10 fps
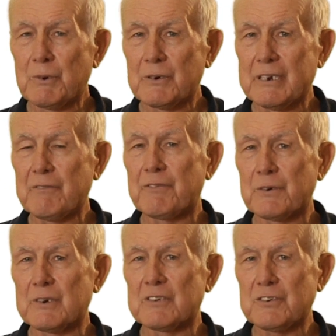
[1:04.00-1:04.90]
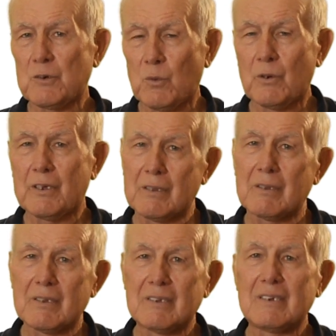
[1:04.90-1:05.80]
burning furnace
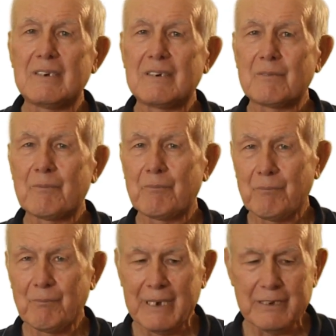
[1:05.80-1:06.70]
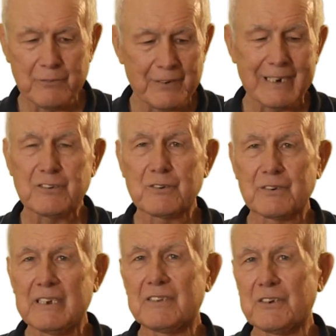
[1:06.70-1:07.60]
coil
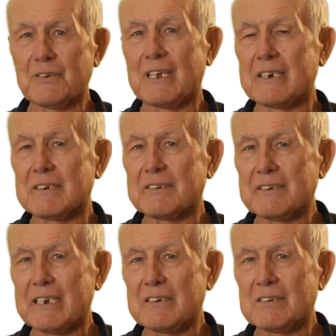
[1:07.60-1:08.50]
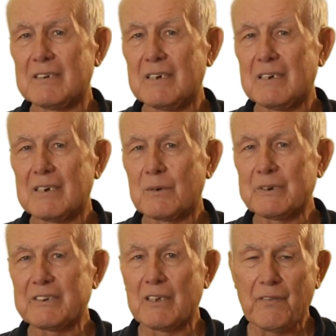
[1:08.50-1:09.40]
manufacturer in the United States.
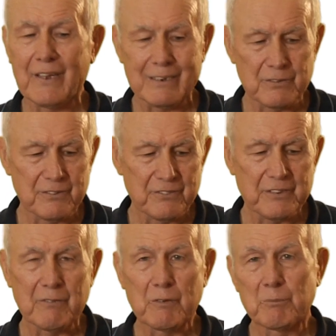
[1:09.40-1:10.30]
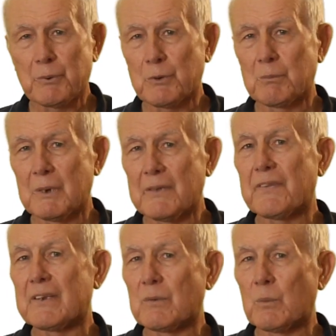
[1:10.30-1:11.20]
We sell thousands of them per
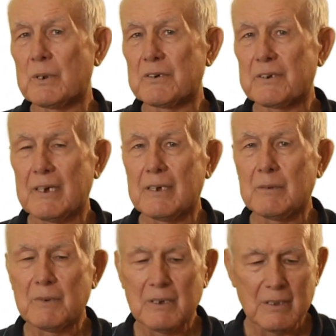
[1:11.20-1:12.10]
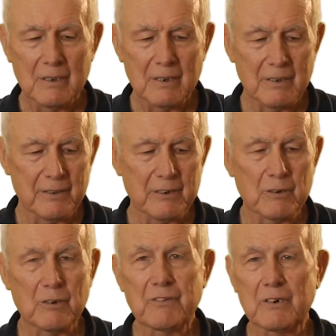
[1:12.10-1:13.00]
month in the wintertime. Uh,
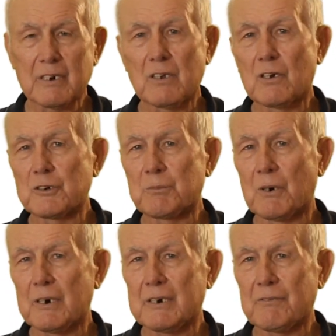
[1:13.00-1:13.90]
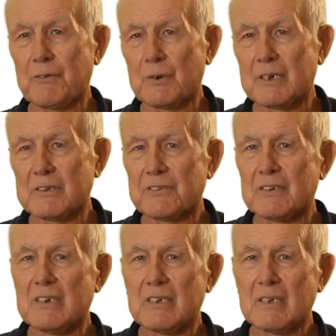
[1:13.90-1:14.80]
they're a very large market for us.
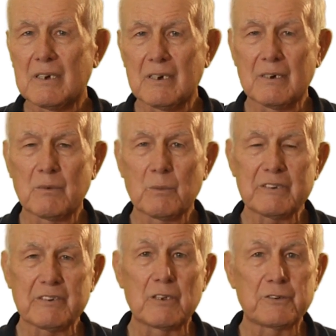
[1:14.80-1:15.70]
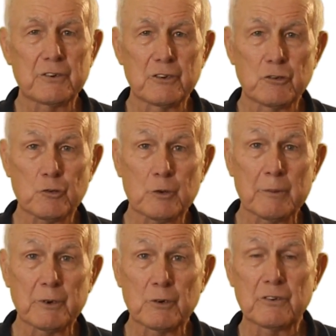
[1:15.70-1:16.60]
Uh, we sell to
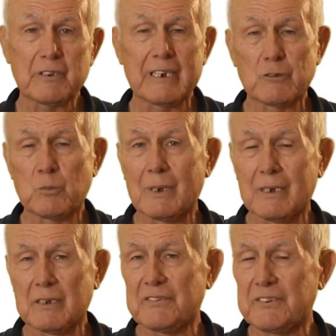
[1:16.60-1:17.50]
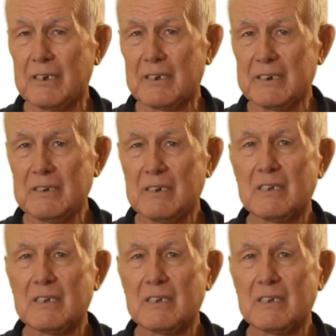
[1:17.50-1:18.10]
distributors as well as selling